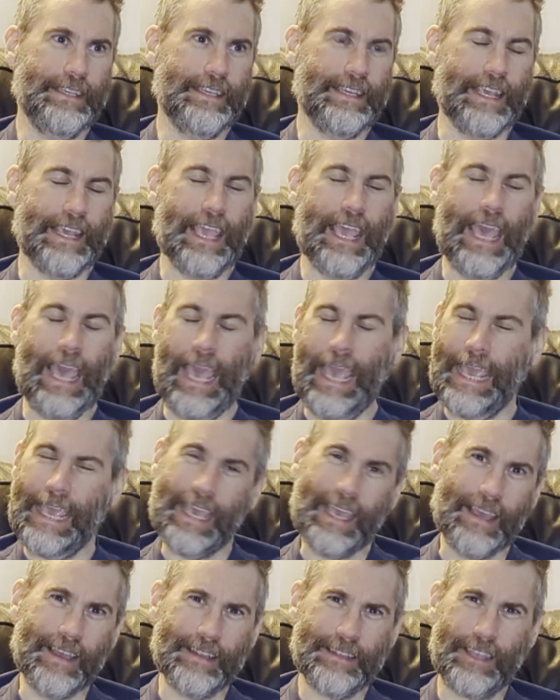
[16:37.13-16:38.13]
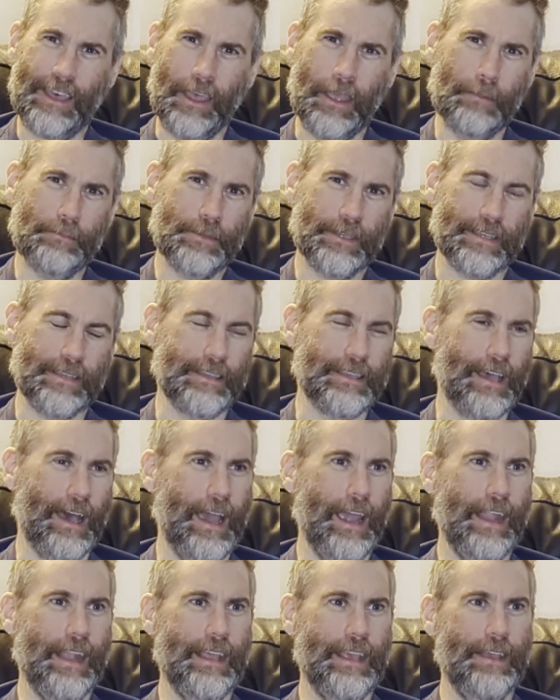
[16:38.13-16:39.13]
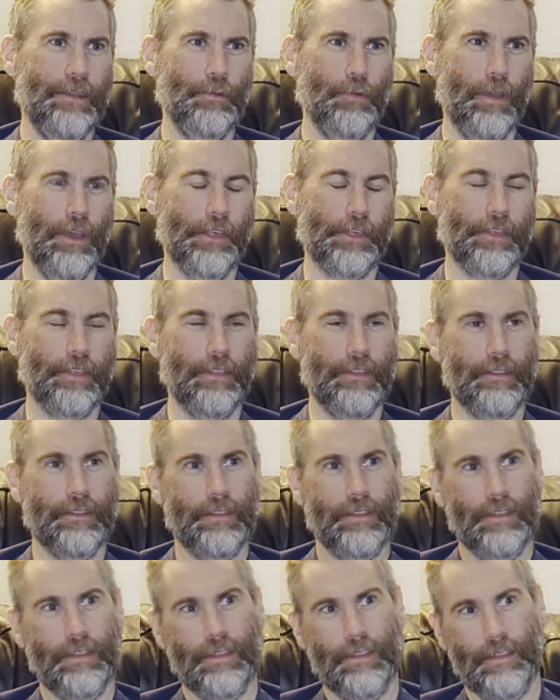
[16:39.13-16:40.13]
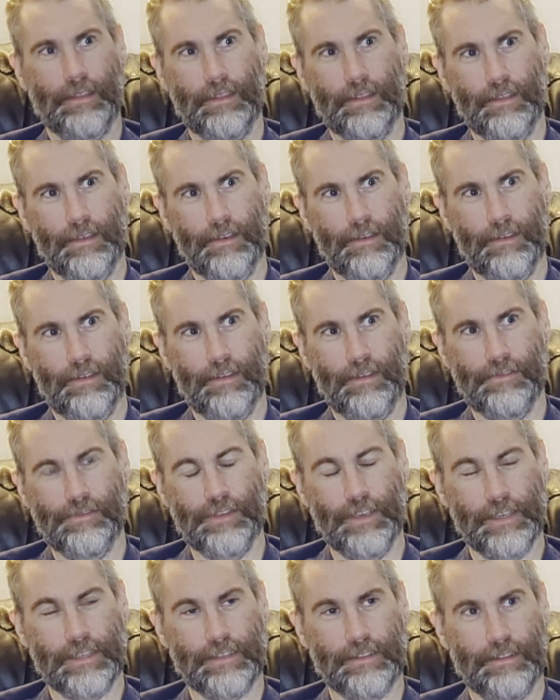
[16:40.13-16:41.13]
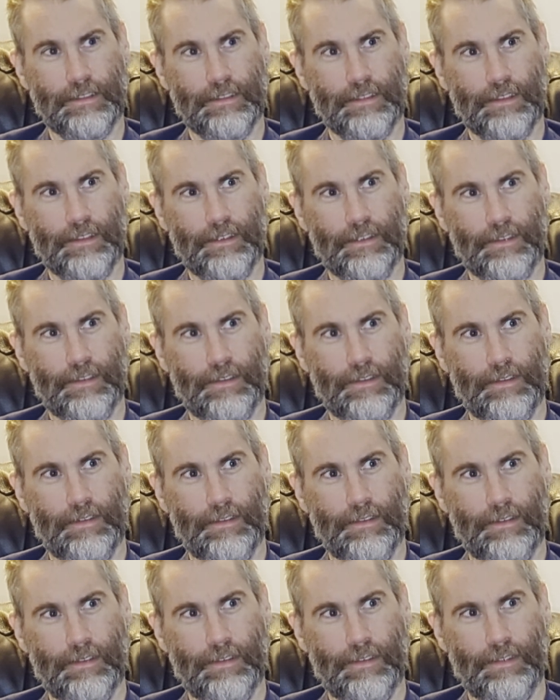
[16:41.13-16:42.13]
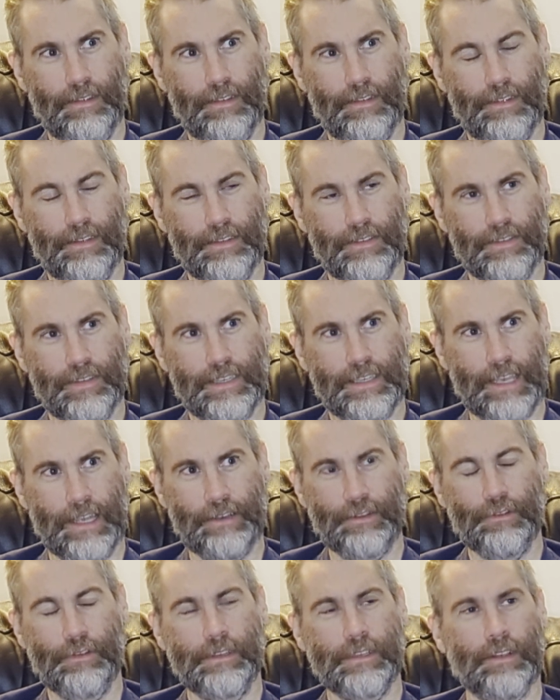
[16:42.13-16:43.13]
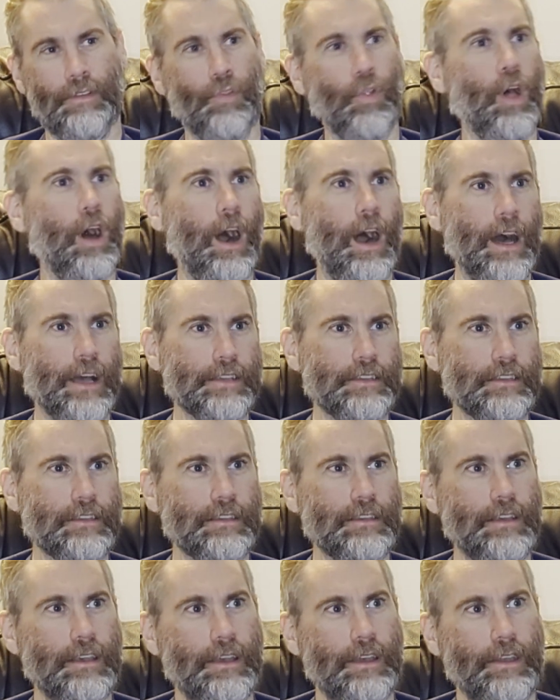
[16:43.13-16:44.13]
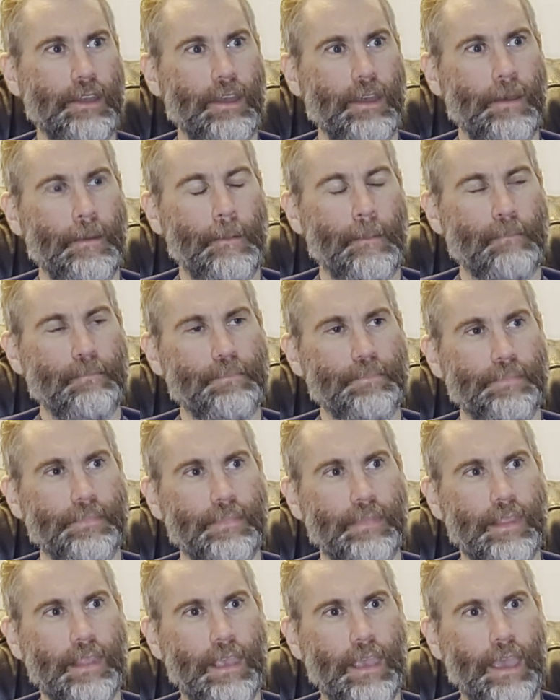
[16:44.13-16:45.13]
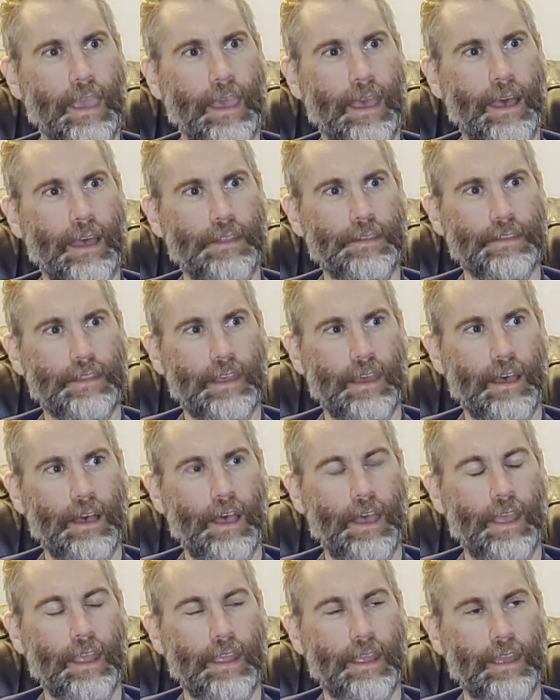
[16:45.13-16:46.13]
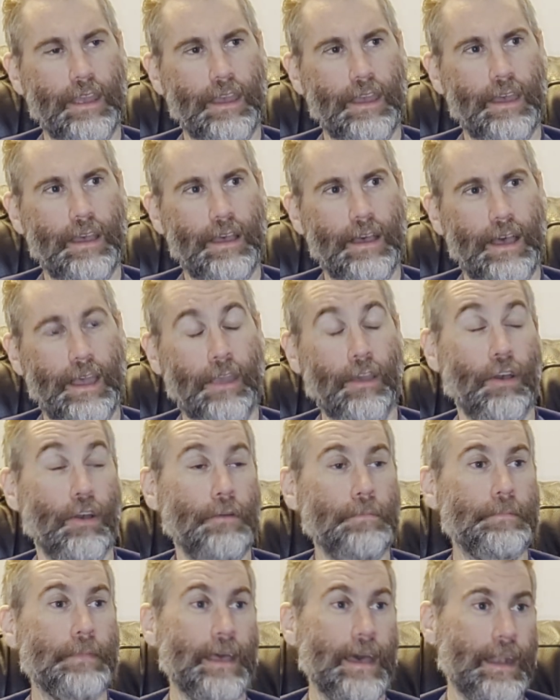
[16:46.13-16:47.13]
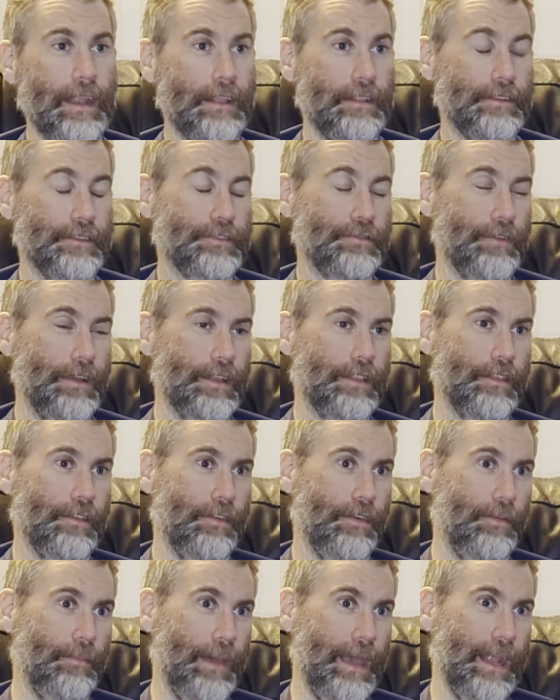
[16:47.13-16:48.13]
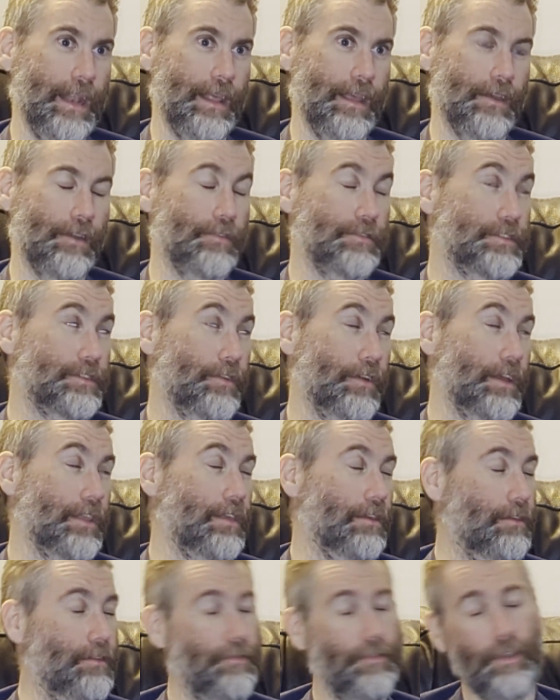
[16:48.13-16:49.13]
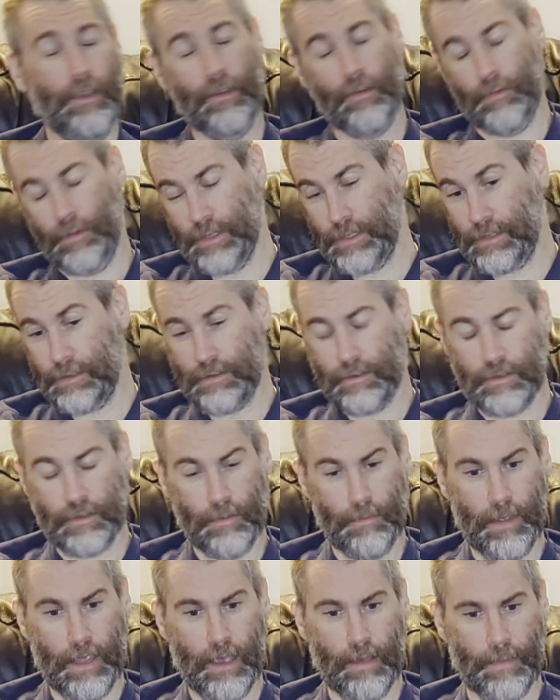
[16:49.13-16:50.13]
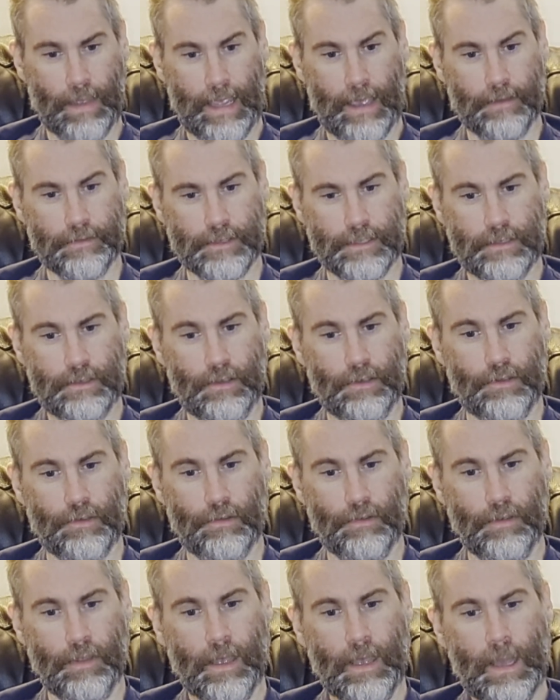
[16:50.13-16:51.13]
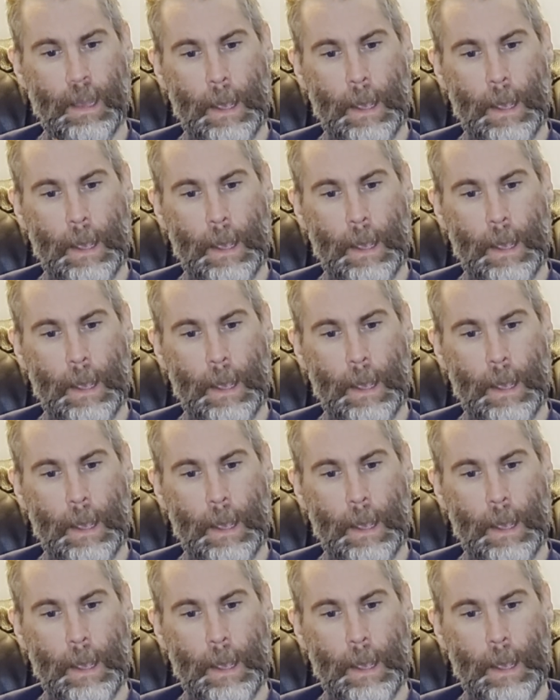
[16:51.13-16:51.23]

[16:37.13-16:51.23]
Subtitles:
decaying type society with just centuries of loss. And I hope that in the Strength of the Many, or Strength of the Few, which should be coming out soon,